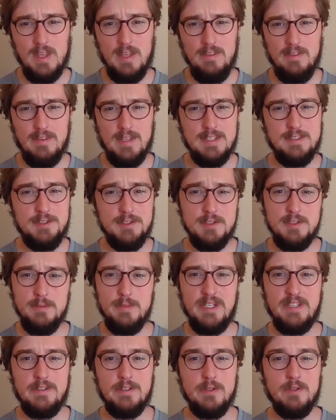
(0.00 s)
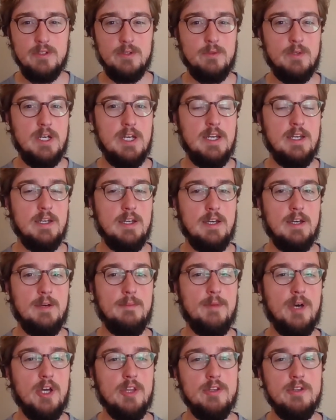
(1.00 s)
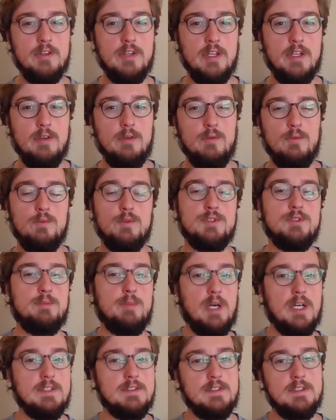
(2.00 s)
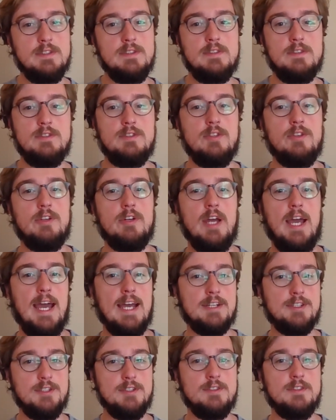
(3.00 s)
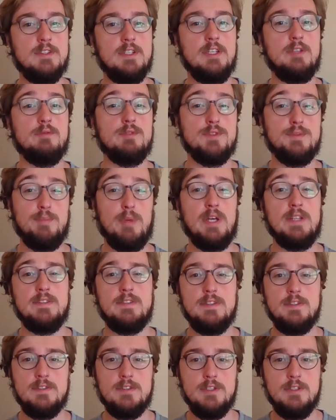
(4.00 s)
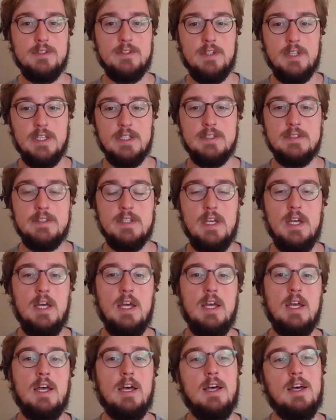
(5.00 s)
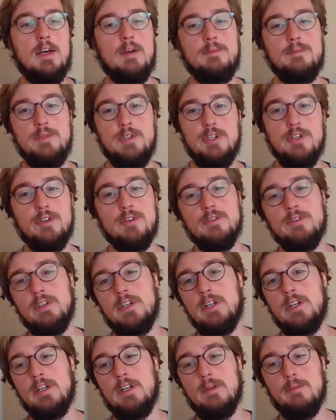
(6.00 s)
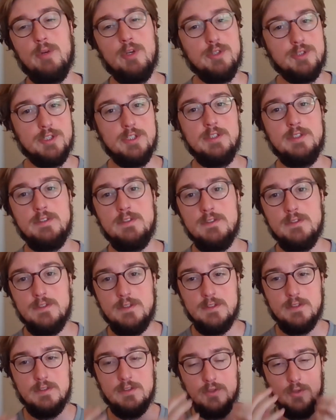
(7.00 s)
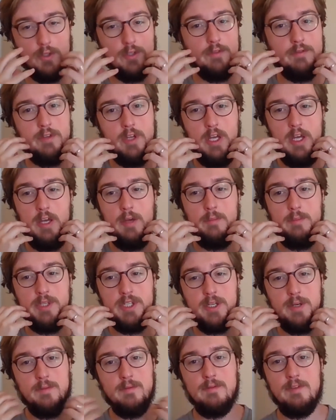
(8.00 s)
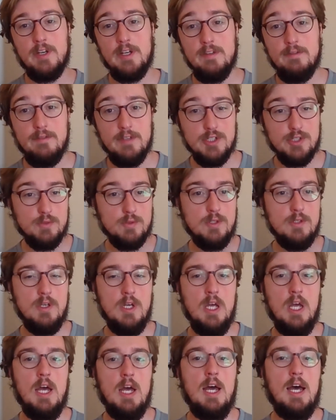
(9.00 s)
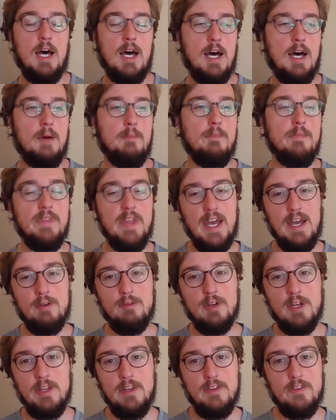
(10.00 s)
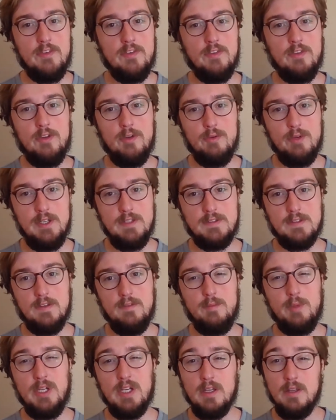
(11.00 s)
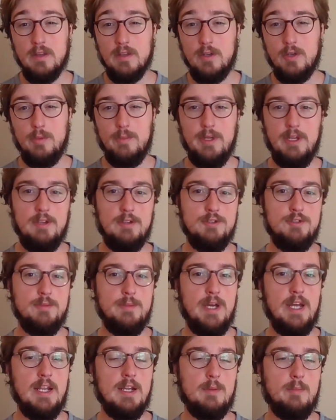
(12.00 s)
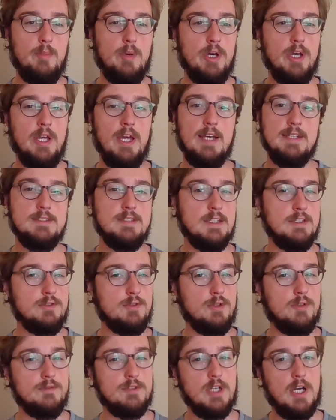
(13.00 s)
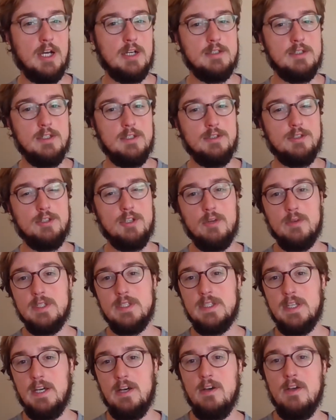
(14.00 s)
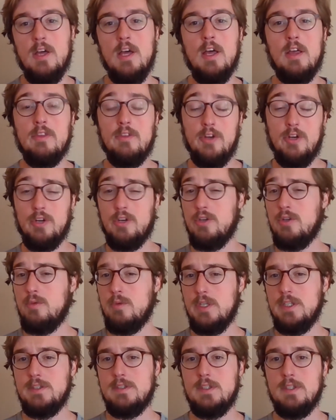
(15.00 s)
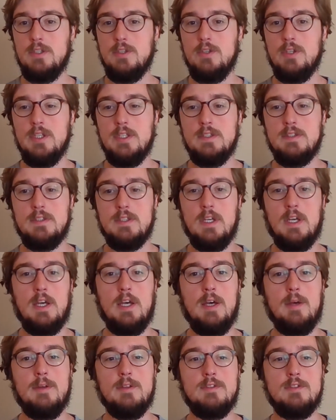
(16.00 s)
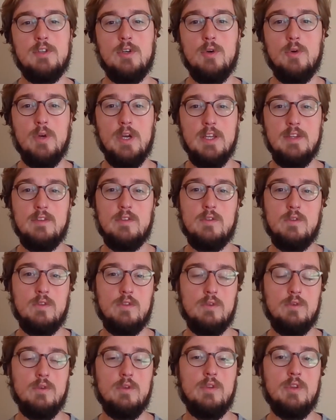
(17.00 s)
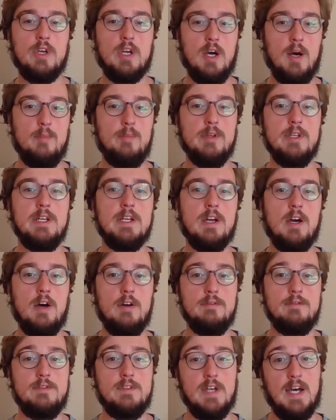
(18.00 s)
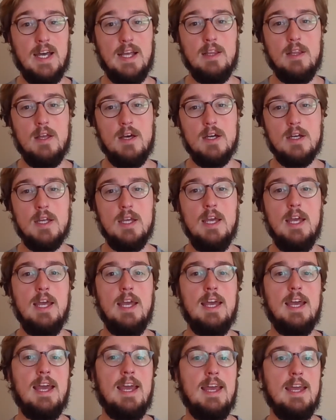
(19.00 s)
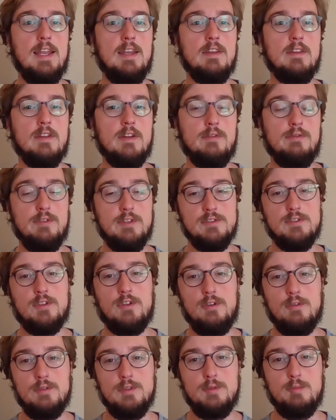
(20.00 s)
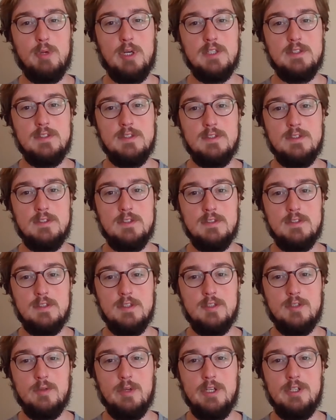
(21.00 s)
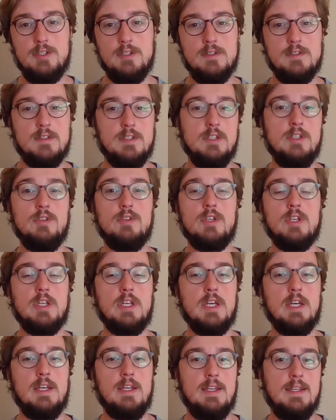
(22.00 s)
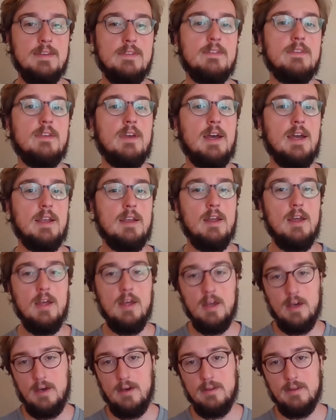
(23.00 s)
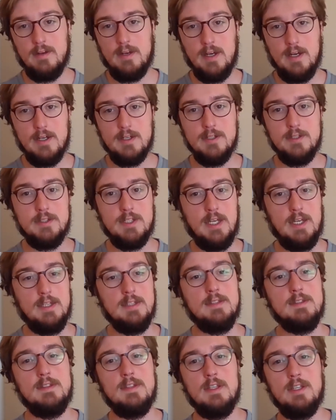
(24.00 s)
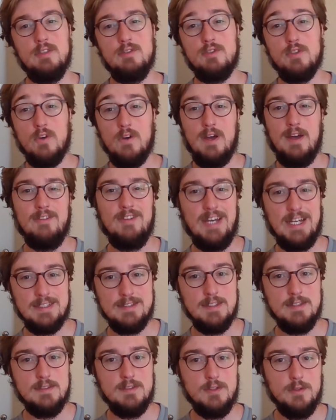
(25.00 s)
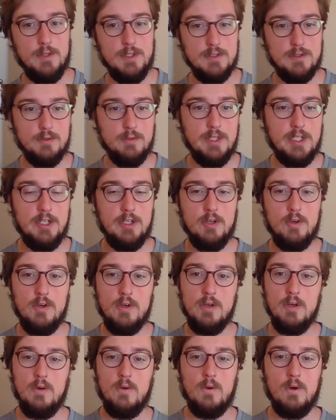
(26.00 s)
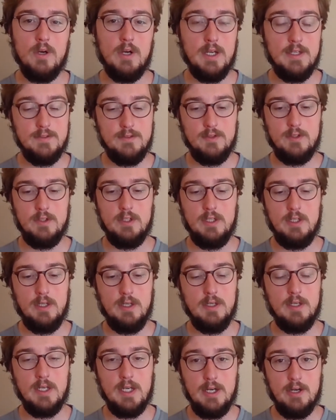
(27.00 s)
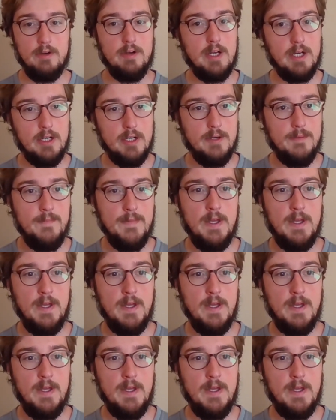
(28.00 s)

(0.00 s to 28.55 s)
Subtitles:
That's just about the only way, other than responses, so their actions in response to certain things. Their emotions sort of become very visual. That runs the risk of being a little melodramatic, but as I sort of talked in Show and Tell, there are good ways to do this. So it's through the coupling of dialogue and their physical responses to situations that you can get inside other characters' heads that you don't have access to as a reader or as the narrator.